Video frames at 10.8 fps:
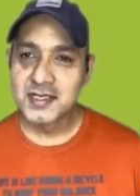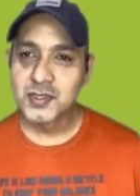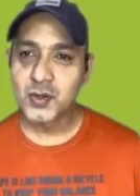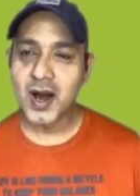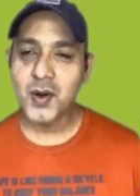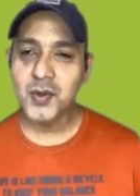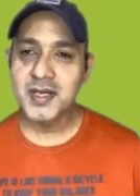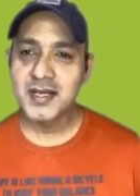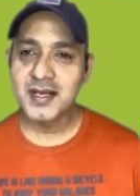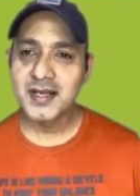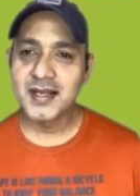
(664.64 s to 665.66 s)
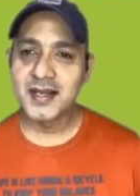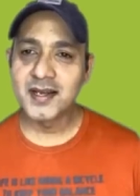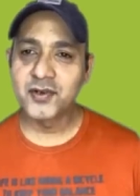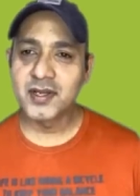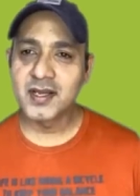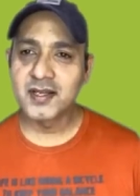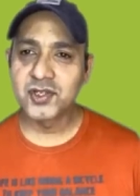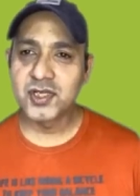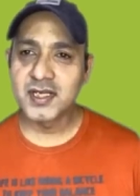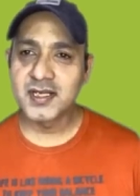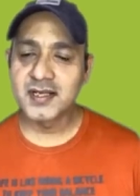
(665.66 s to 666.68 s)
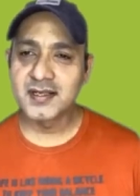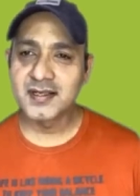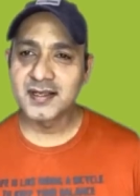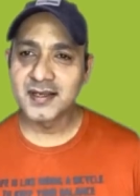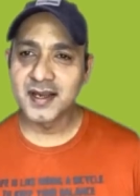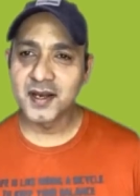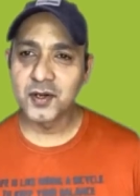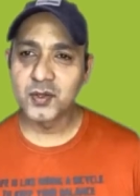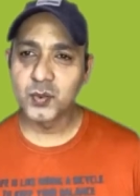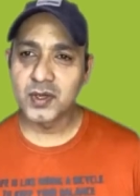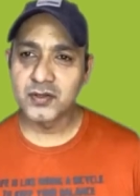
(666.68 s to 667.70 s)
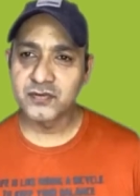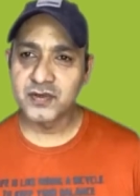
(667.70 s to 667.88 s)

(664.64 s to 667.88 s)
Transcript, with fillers: So how did an electrical engineer get into the world of